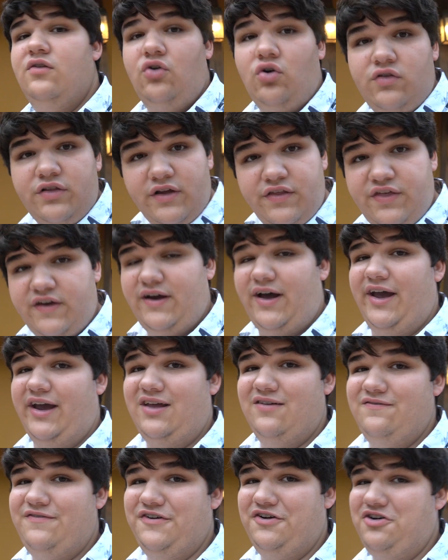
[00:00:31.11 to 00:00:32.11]
The only thing I
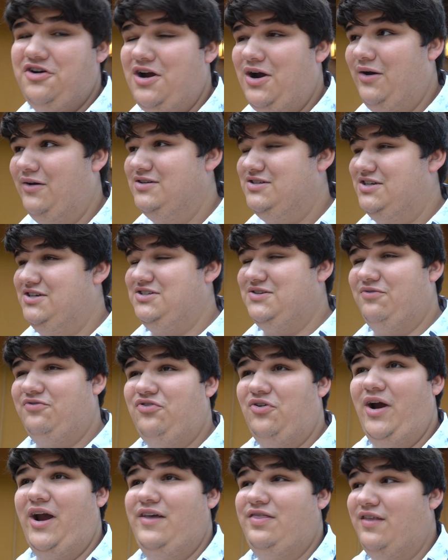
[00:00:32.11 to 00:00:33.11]
can figure out is he's
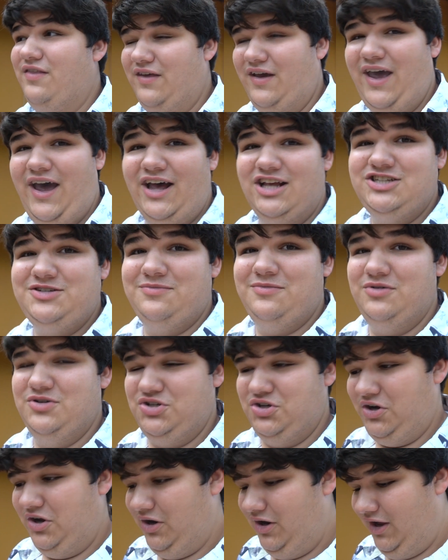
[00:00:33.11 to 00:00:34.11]
afraid that the customers
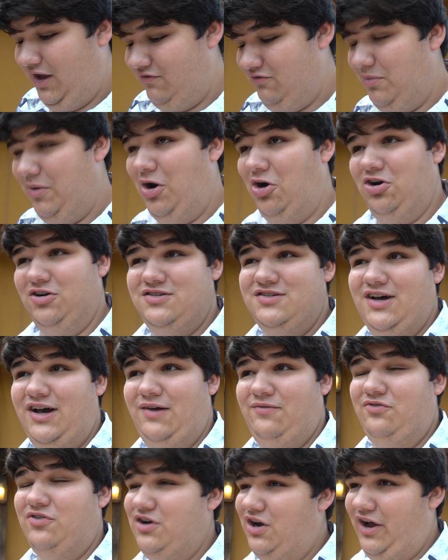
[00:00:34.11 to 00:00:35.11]
are gonna give him a hard
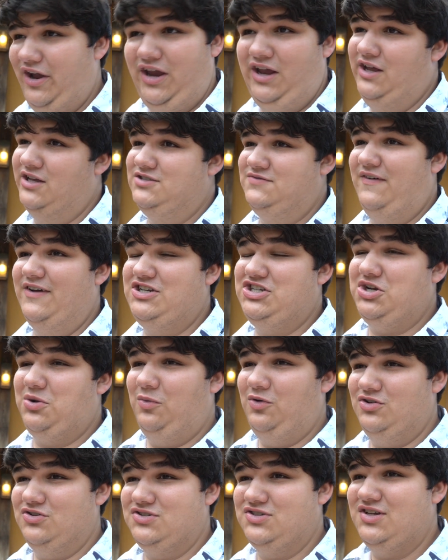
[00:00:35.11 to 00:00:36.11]
time for not eating his
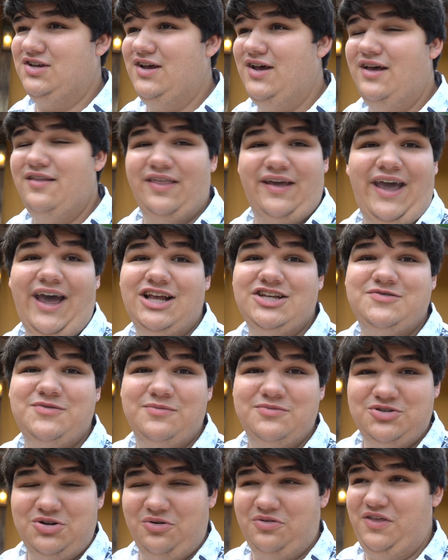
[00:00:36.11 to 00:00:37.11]
vegetables. The
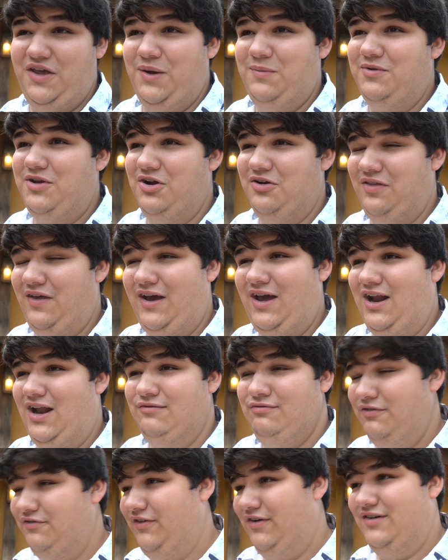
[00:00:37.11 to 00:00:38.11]
customers are themed here, they kind of
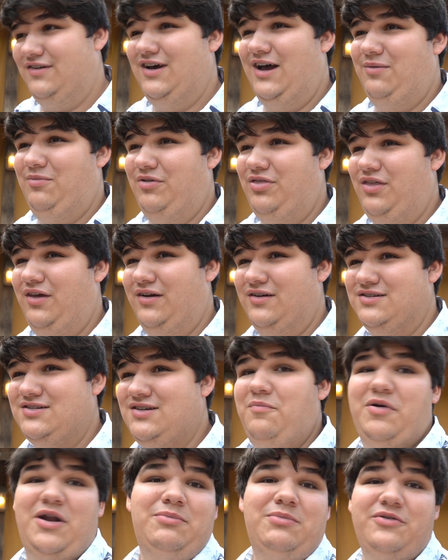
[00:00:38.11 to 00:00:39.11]
have a fun time with things.
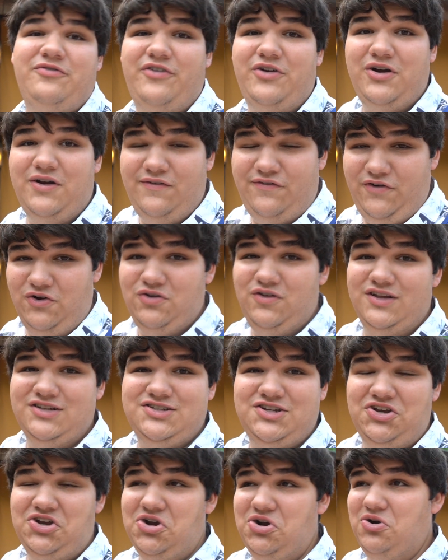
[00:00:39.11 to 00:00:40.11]
But I'm a very fearless
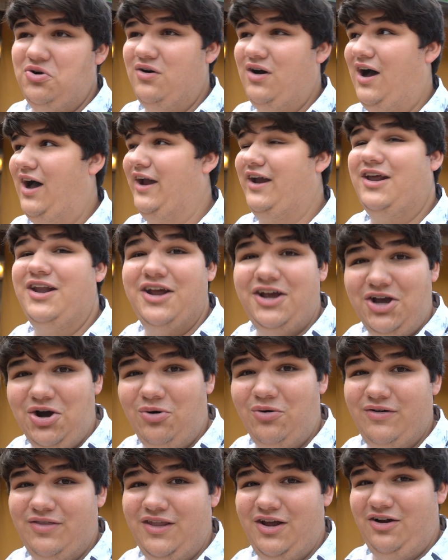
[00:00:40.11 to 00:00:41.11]
goo. I'm gonna
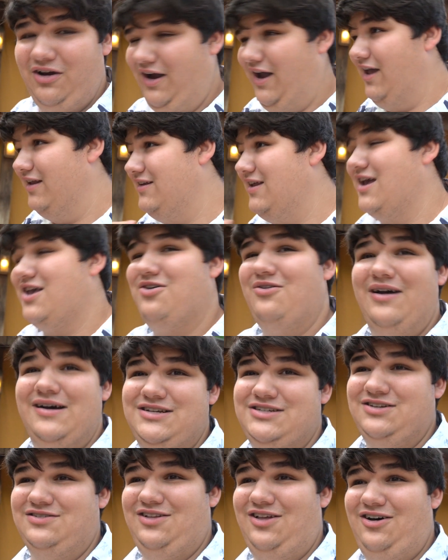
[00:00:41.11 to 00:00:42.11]
go in there, I'm gonna take you
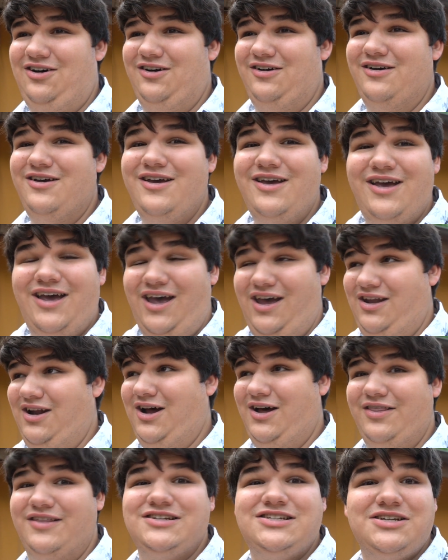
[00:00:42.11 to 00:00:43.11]
guys along, and
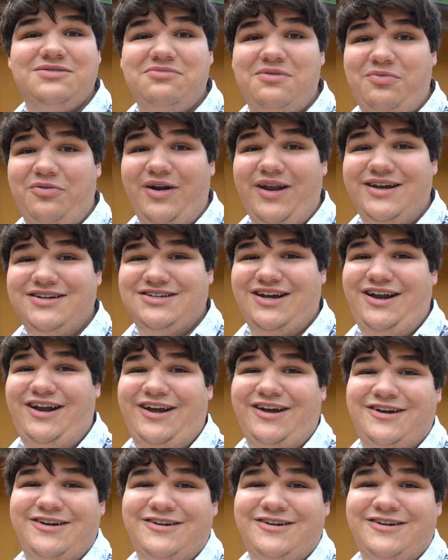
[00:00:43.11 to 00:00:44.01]
this is gonna be pretty exciting.